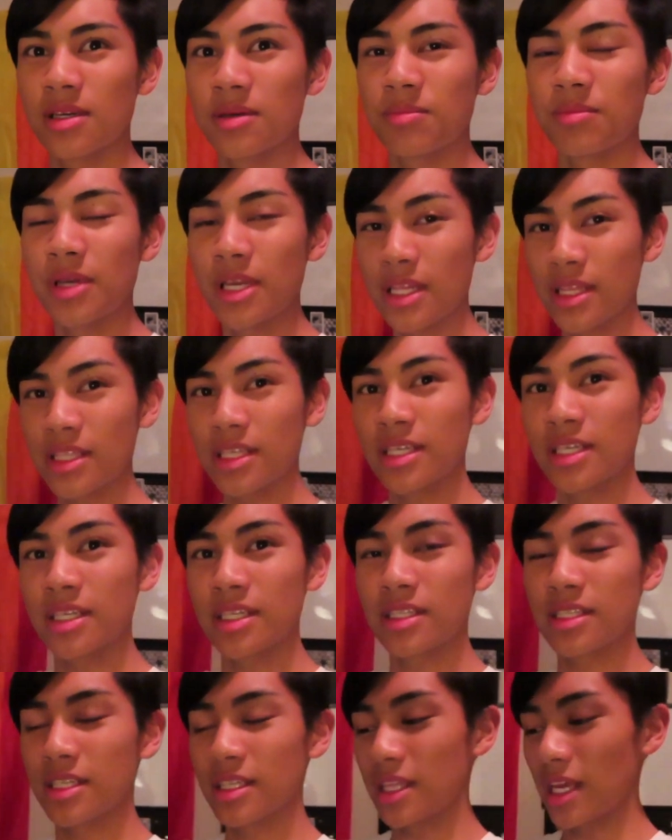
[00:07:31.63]
mainly
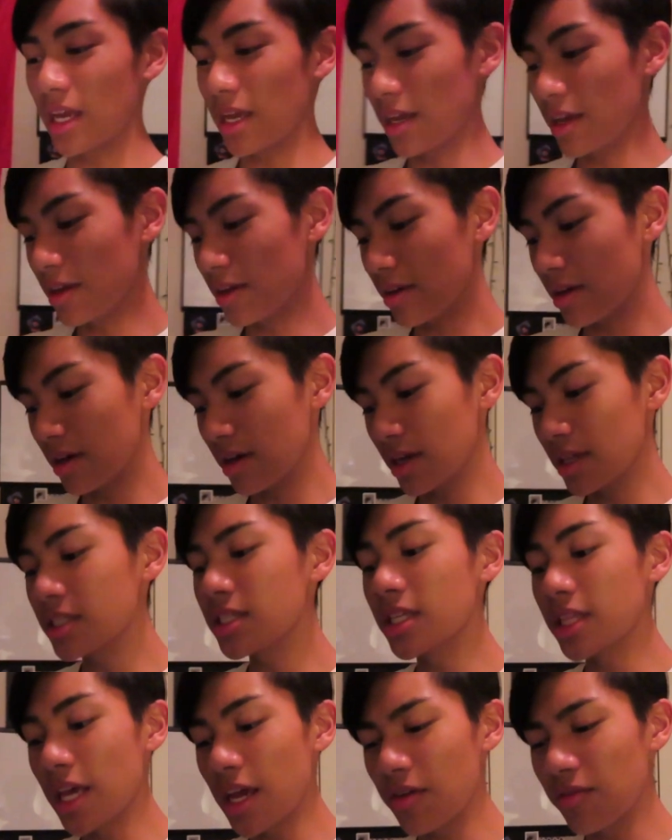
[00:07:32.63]
today, a
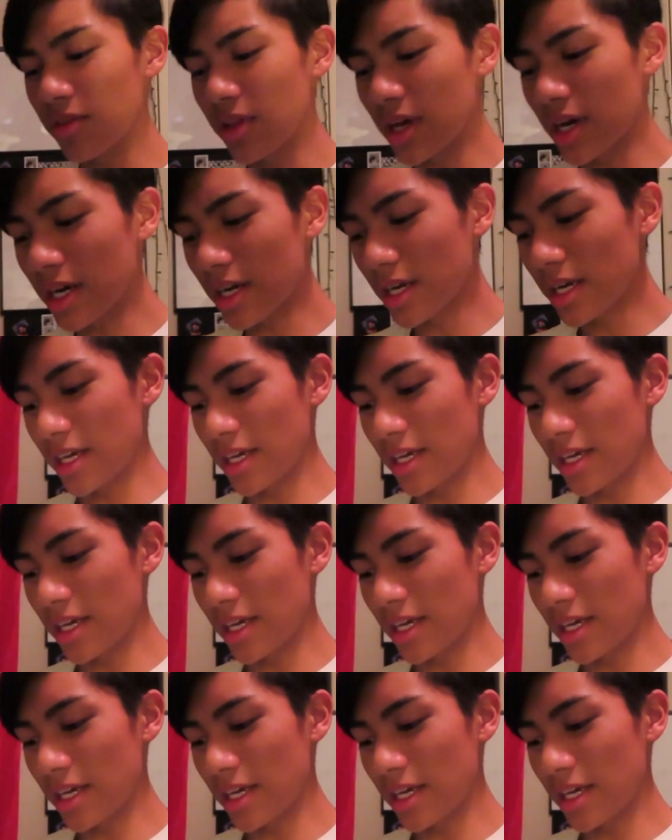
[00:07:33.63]
today vlog.